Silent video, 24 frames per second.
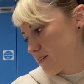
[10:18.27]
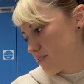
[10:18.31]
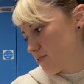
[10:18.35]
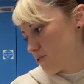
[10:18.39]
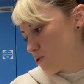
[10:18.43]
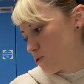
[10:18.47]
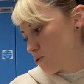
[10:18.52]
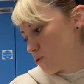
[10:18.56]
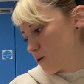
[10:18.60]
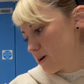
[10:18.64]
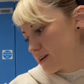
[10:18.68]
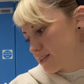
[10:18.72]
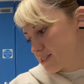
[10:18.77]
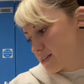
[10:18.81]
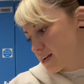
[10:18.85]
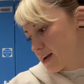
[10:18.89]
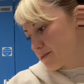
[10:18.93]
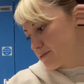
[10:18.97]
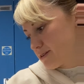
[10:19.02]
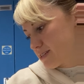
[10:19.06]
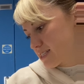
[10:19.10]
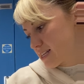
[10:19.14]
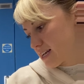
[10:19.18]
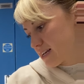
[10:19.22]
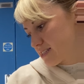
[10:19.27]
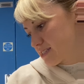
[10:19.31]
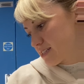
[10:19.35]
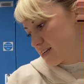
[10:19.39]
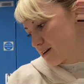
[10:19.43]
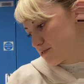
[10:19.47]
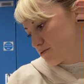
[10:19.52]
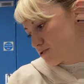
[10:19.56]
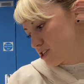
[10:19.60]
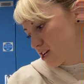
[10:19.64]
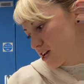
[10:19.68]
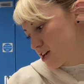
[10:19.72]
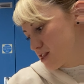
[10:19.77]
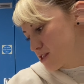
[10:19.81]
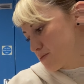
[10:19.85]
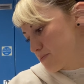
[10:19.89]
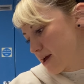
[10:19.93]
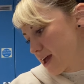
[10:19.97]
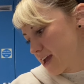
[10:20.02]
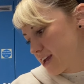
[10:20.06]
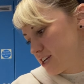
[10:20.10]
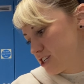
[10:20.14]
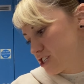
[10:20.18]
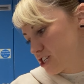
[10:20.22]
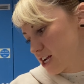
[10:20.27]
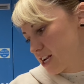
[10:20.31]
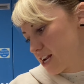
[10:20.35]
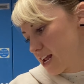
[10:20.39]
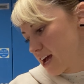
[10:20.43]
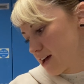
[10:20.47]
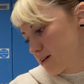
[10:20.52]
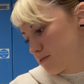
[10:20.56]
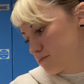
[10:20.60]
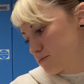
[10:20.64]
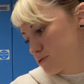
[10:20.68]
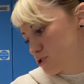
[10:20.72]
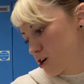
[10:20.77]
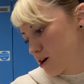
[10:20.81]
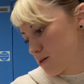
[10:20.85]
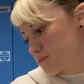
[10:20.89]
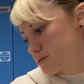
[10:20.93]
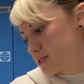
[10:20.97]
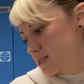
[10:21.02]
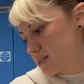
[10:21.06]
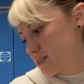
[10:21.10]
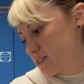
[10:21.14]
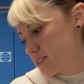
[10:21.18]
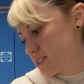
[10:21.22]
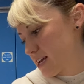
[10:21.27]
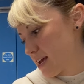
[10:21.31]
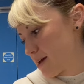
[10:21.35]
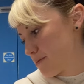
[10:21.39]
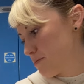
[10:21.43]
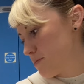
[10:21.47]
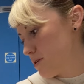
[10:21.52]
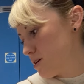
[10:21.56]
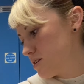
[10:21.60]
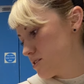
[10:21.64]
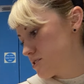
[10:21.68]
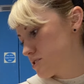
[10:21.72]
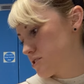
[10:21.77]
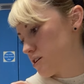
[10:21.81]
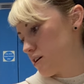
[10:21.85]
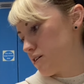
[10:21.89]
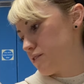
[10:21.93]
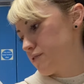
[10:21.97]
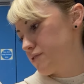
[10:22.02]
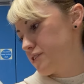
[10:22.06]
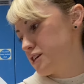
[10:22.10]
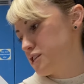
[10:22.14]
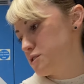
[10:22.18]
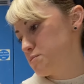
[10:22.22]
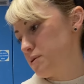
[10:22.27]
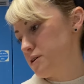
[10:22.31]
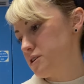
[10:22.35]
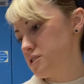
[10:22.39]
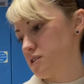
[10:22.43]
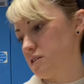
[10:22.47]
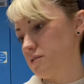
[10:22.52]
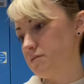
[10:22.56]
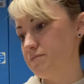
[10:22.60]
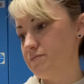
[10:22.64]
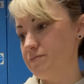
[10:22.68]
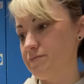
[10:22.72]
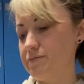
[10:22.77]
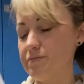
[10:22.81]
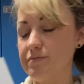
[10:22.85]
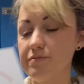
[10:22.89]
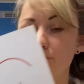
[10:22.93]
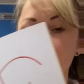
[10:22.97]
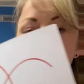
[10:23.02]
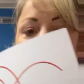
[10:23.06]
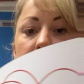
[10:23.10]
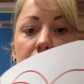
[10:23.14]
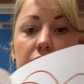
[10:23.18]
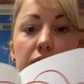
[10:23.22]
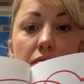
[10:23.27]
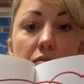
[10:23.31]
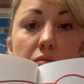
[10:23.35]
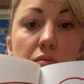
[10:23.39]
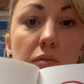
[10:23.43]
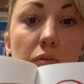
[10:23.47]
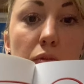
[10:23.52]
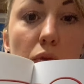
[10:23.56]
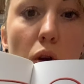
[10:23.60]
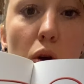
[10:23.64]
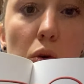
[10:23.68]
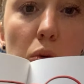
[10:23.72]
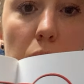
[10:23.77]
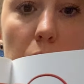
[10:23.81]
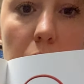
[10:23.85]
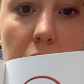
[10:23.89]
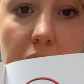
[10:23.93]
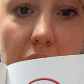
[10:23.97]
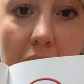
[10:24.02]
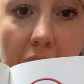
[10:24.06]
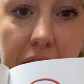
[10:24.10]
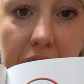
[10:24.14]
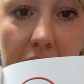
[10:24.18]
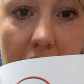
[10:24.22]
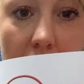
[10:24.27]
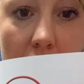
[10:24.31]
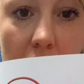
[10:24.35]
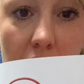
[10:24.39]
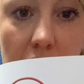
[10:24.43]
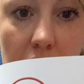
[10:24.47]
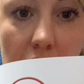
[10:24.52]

Oh, wait, now it says, now turn the page and help Topsy and Tim solve this puzzle. Oh, there they are.